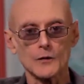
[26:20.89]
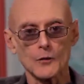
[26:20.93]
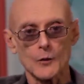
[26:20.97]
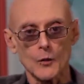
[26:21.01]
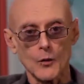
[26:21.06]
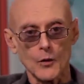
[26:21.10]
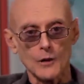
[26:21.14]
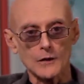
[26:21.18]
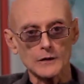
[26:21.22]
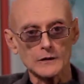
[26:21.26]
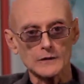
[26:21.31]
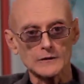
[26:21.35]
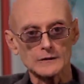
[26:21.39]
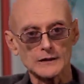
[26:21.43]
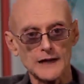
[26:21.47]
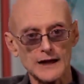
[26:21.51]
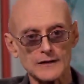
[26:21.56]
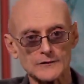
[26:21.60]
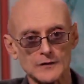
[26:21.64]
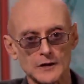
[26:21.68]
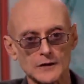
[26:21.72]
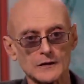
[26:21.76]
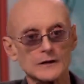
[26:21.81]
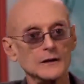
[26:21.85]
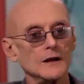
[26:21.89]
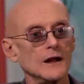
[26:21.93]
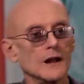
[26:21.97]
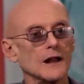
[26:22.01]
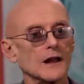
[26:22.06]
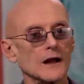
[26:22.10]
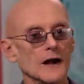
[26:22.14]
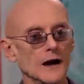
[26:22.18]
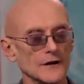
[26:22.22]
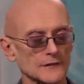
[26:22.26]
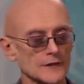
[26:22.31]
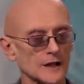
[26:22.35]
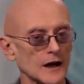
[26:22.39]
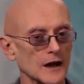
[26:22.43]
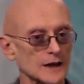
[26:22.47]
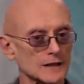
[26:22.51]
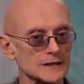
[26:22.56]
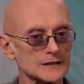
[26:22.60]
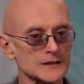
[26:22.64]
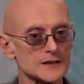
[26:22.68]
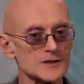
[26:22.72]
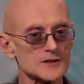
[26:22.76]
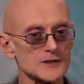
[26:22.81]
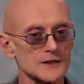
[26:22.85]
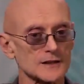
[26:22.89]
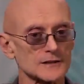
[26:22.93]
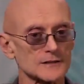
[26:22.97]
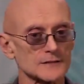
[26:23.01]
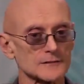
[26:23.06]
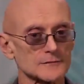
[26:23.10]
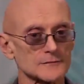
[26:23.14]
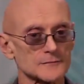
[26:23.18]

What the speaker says: or level of cognition.